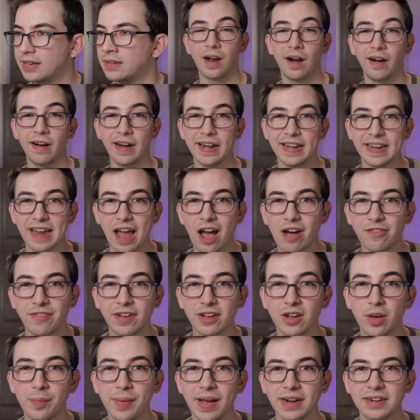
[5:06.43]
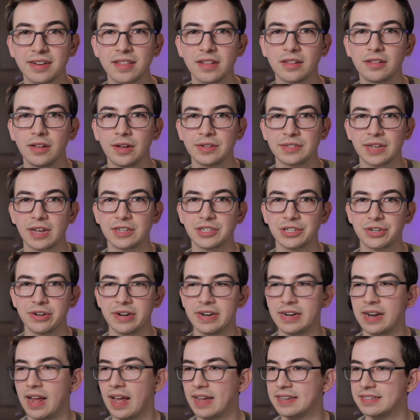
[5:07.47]
All right, now if I go back to the closeout
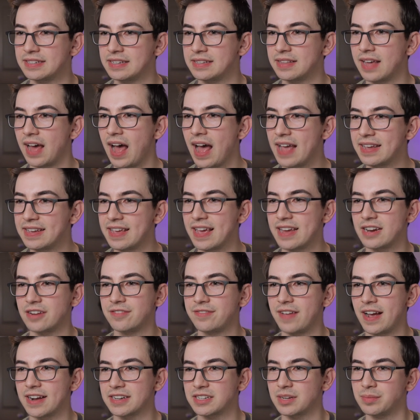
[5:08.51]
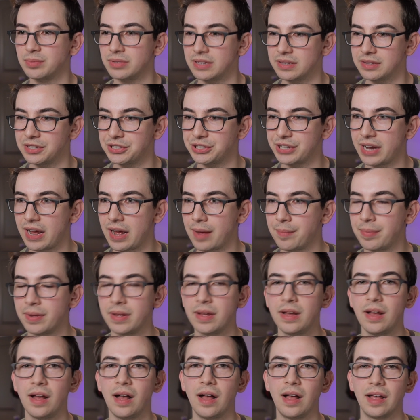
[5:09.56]
screen, I see that I can in fact complete the job.
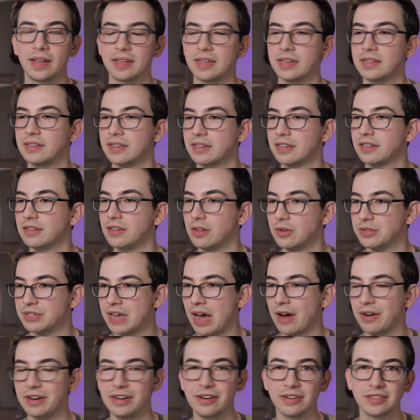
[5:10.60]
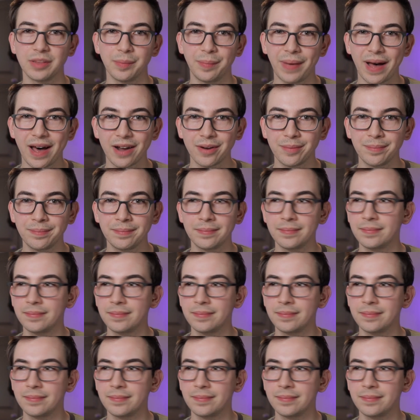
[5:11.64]
I can click close out here at the bottom,